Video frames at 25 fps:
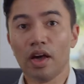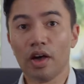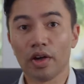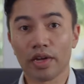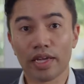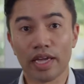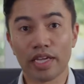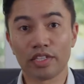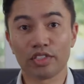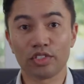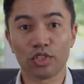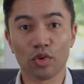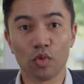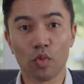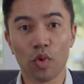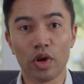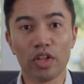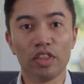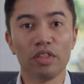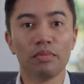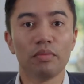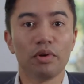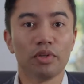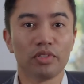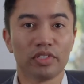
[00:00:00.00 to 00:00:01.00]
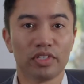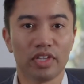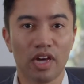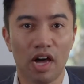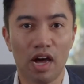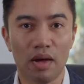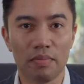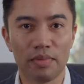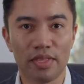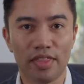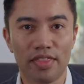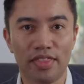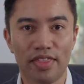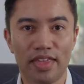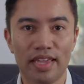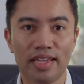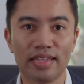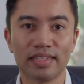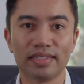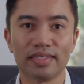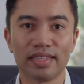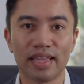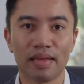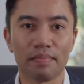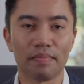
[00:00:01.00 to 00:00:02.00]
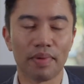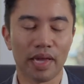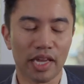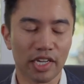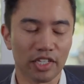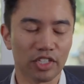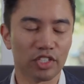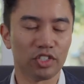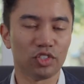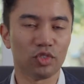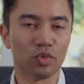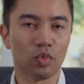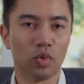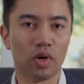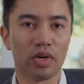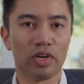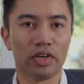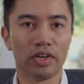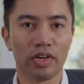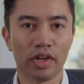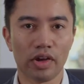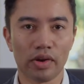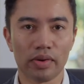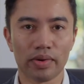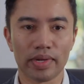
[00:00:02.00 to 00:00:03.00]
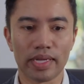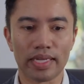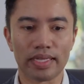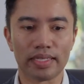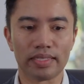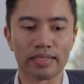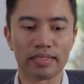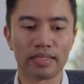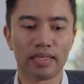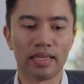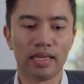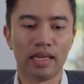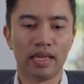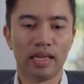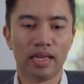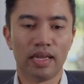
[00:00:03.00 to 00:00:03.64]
Okay, so one of the most common things that patients want to know is,